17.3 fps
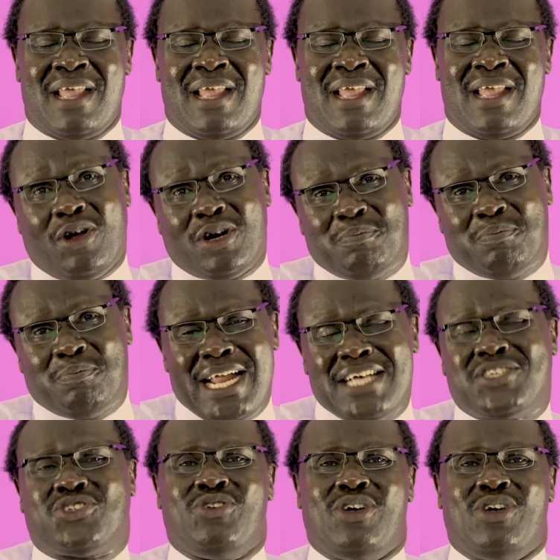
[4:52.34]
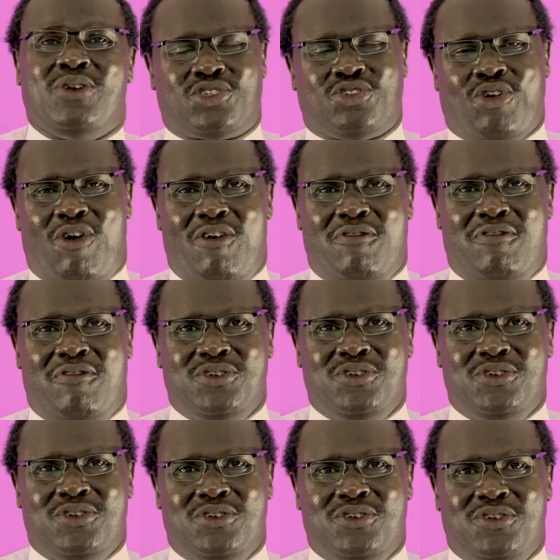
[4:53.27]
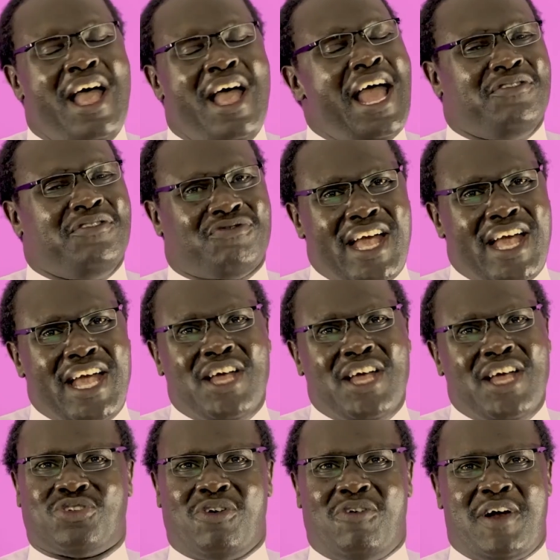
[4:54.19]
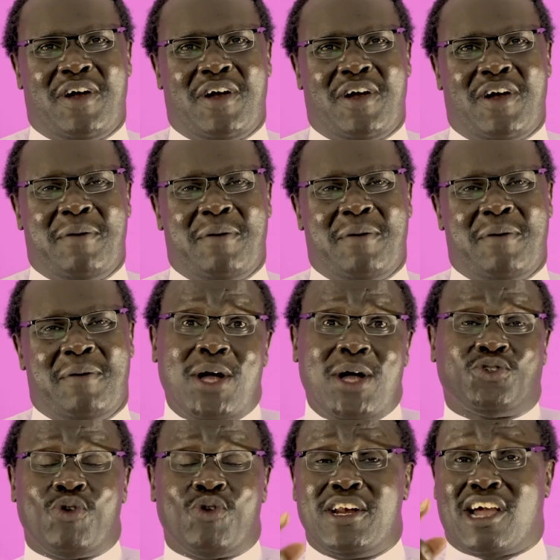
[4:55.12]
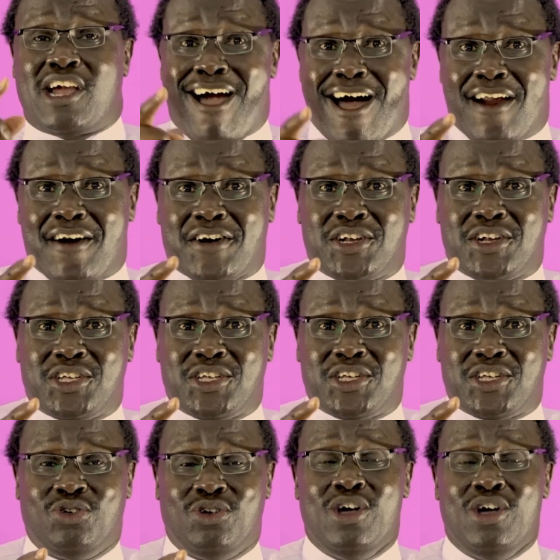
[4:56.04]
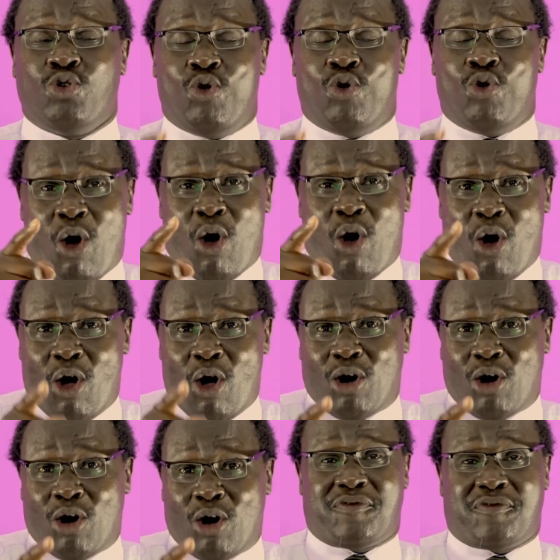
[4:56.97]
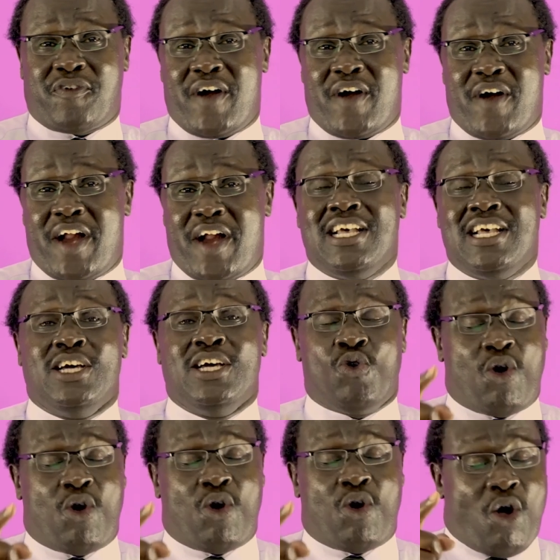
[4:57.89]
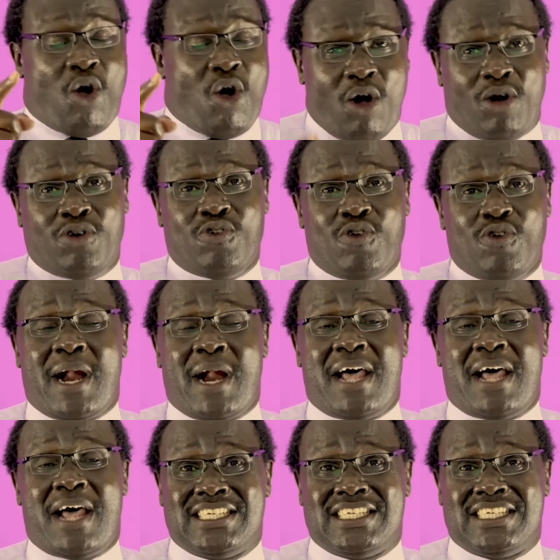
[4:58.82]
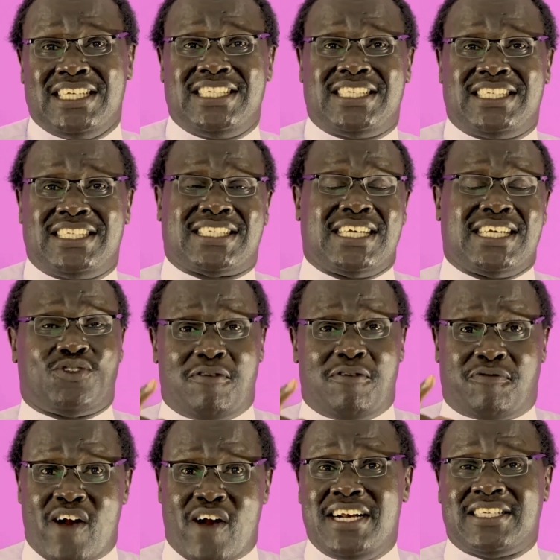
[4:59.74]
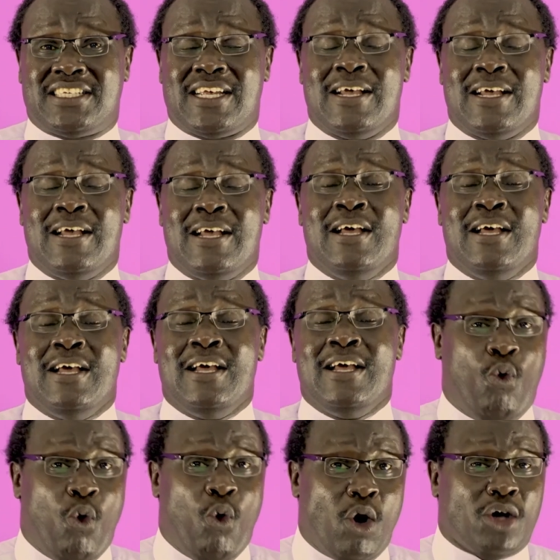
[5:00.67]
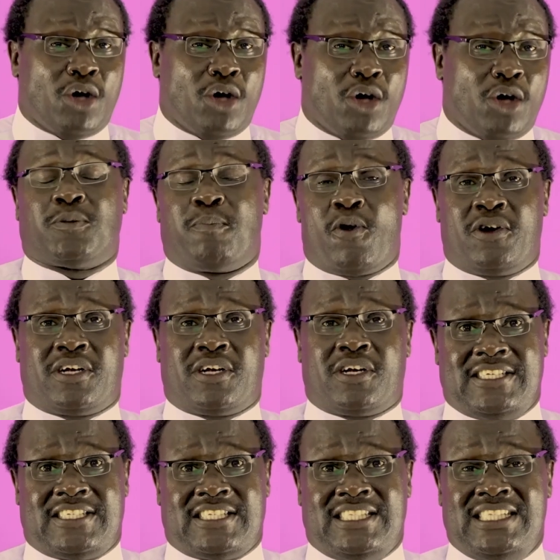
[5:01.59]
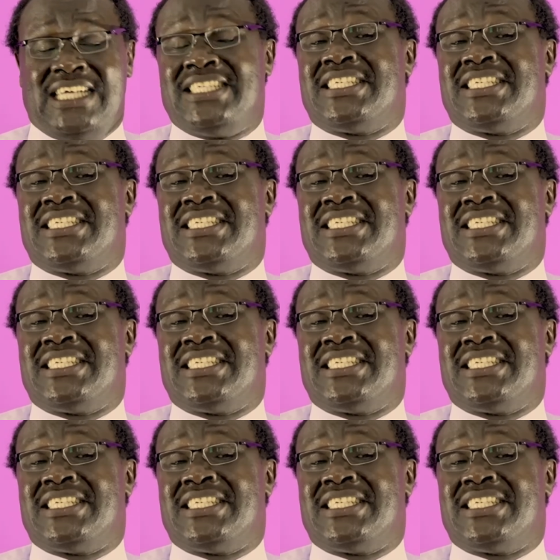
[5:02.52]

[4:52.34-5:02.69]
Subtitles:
The Lord bless you and watch over you, and thank you so very much. And I want to encourage you to call your friends, to call your brothers and sisters, your friends, to watch this broadcast.